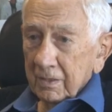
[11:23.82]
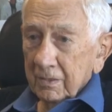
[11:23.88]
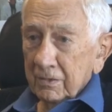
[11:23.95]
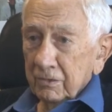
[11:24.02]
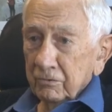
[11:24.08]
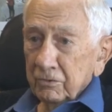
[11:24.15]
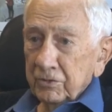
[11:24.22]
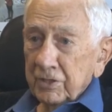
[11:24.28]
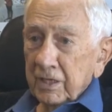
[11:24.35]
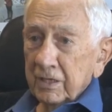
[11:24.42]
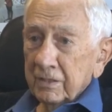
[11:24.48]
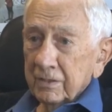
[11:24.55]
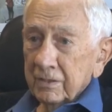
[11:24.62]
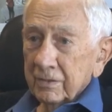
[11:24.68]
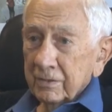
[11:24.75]
They were dead,
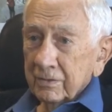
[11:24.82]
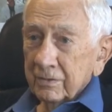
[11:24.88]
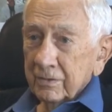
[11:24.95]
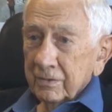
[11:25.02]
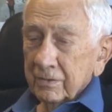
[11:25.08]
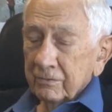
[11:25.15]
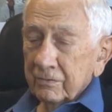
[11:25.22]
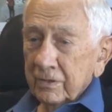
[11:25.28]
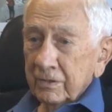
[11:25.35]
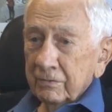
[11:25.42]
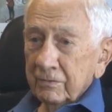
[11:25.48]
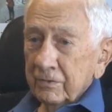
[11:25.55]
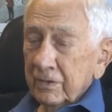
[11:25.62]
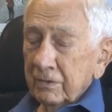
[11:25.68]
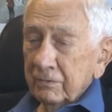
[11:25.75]
right,
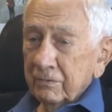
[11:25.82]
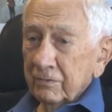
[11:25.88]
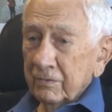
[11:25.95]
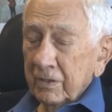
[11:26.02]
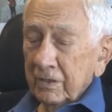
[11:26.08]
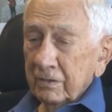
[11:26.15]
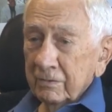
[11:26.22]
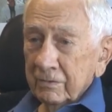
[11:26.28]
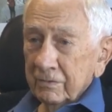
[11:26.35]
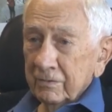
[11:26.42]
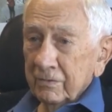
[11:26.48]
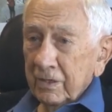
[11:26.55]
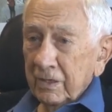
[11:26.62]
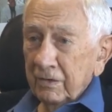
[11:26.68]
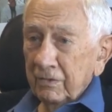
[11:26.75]
right, right,
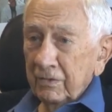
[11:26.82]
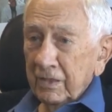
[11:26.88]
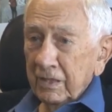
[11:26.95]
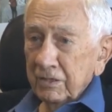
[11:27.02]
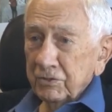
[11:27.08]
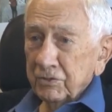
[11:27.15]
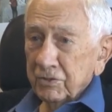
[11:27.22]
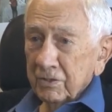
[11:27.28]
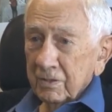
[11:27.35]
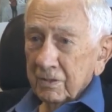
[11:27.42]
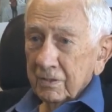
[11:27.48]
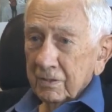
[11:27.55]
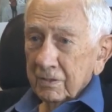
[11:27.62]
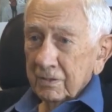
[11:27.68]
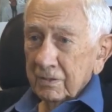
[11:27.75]
right at the edge,
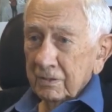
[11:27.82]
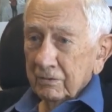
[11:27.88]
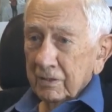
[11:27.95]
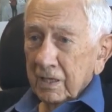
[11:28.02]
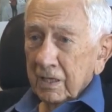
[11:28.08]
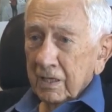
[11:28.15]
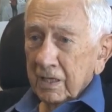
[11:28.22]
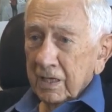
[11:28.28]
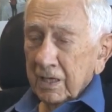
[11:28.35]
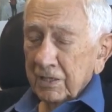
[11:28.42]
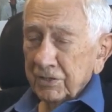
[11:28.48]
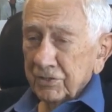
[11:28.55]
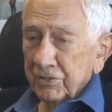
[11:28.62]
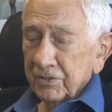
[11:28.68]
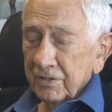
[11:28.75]
near our
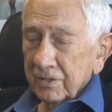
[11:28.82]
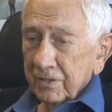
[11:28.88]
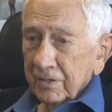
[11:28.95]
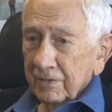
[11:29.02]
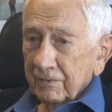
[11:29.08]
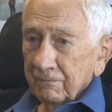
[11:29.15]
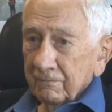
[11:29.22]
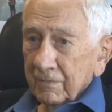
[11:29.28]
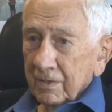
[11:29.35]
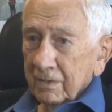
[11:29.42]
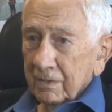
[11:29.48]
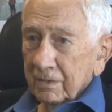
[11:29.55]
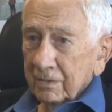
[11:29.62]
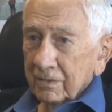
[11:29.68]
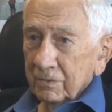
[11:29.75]
lines.
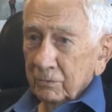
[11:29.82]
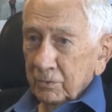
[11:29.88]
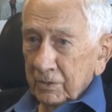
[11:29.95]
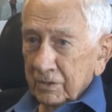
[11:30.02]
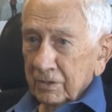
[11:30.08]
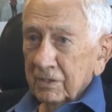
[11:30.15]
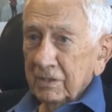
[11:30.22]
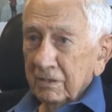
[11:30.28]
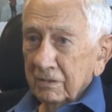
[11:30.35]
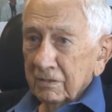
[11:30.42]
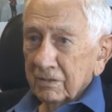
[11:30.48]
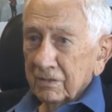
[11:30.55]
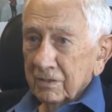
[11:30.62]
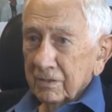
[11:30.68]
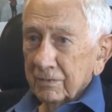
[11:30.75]
Uh, that we had killed
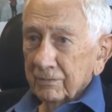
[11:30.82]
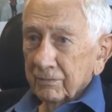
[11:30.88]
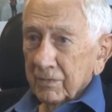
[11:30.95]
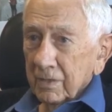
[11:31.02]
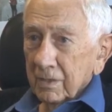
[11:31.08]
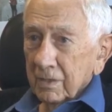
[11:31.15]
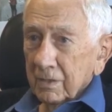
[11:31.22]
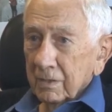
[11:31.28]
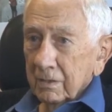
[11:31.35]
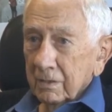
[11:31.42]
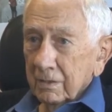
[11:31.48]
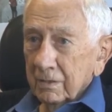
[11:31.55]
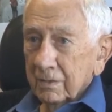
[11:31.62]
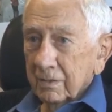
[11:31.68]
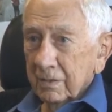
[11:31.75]
uh,
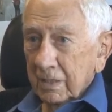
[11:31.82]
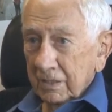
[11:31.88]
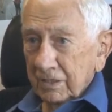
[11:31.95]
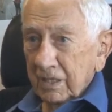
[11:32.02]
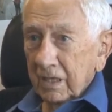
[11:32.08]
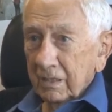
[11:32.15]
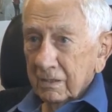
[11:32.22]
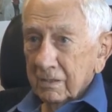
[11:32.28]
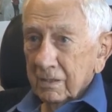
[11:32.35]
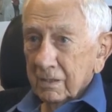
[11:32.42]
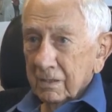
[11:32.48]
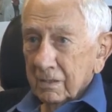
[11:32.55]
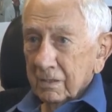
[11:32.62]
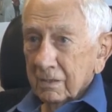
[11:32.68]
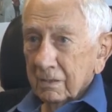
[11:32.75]
that day.
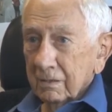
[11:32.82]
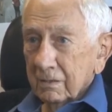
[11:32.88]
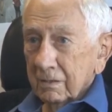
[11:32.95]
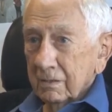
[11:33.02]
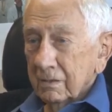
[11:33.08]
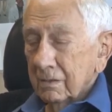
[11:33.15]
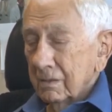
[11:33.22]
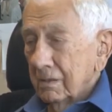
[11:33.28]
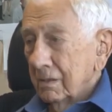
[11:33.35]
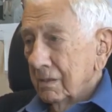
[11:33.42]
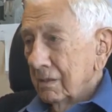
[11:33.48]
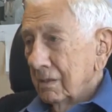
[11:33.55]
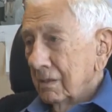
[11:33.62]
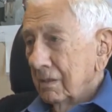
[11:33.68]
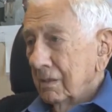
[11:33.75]
All
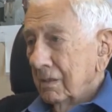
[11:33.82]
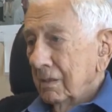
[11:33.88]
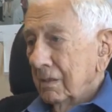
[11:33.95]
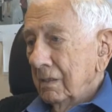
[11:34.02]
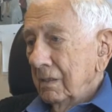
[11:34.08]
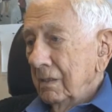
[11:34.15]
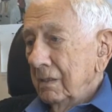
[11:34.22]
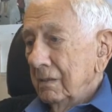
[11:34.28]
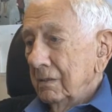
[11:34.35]
right.